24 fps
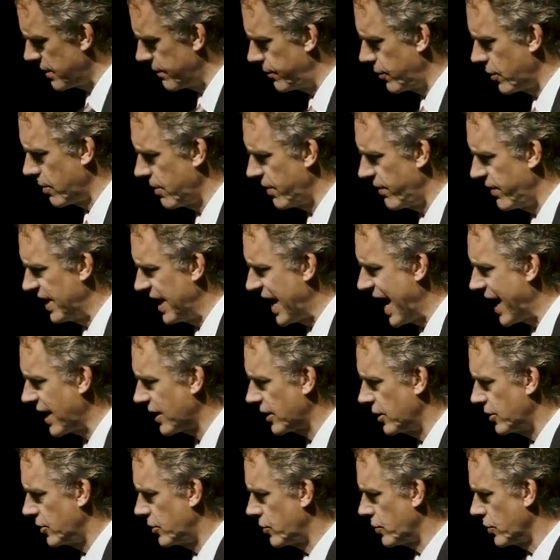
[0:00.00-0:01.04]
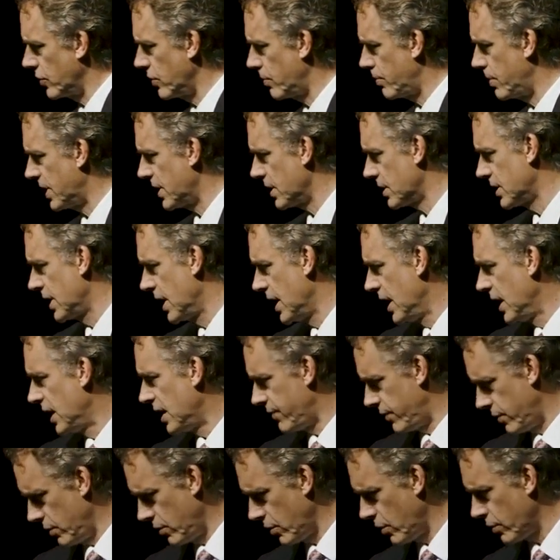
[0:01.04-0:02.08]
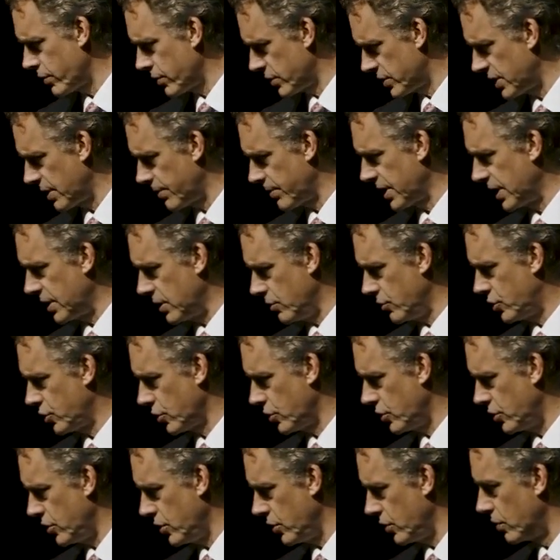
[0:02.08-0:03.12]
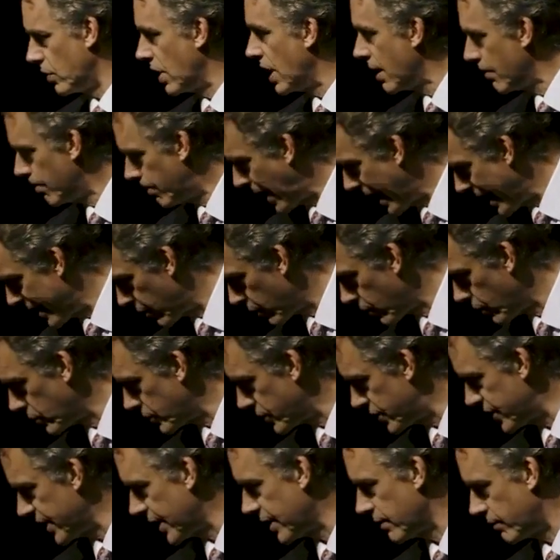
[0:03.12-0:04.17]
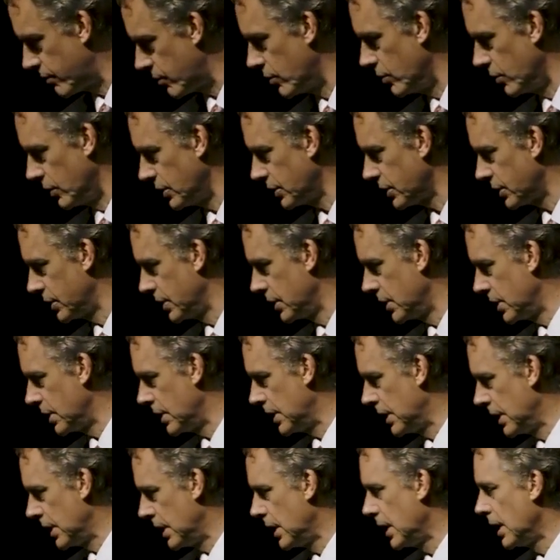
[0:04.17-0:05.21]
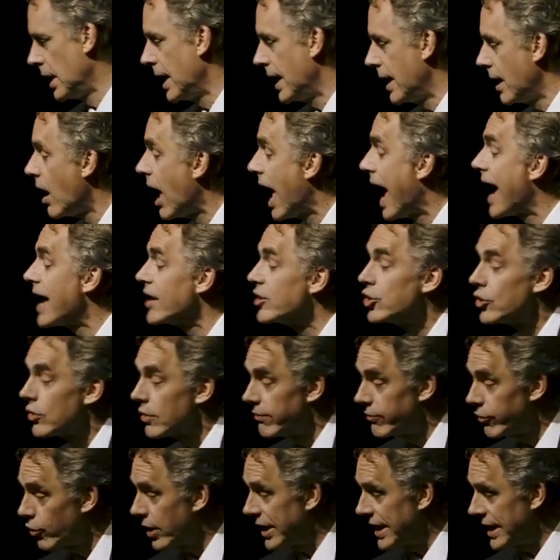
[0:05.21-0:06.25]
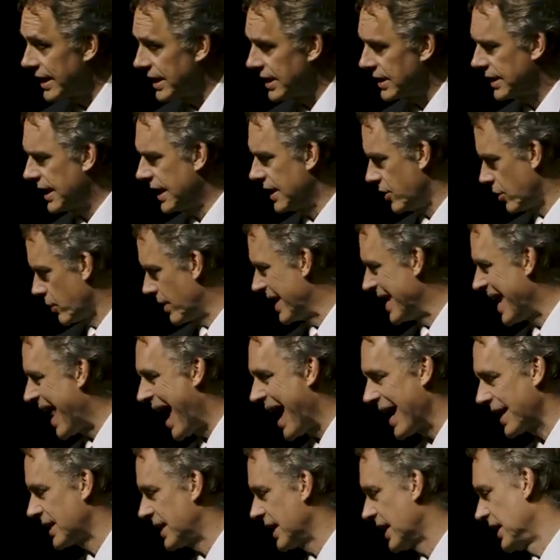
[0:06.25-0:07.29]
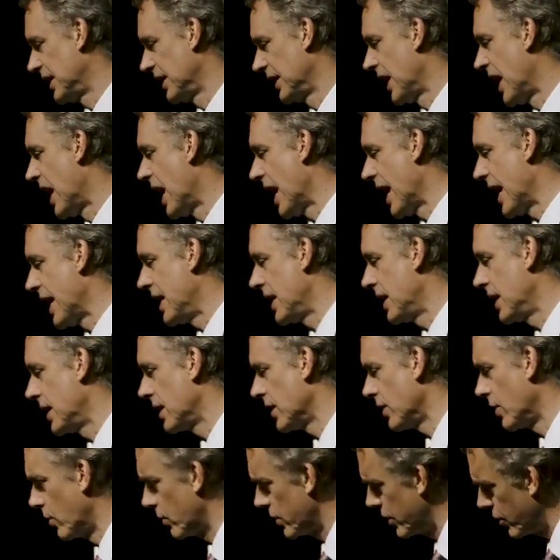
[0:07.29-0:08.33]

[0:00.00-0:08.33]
a form of enacted truth, because if you know there's something you should do by your own set of rules, and you're avoiding it, then you're enacting a lie. You know,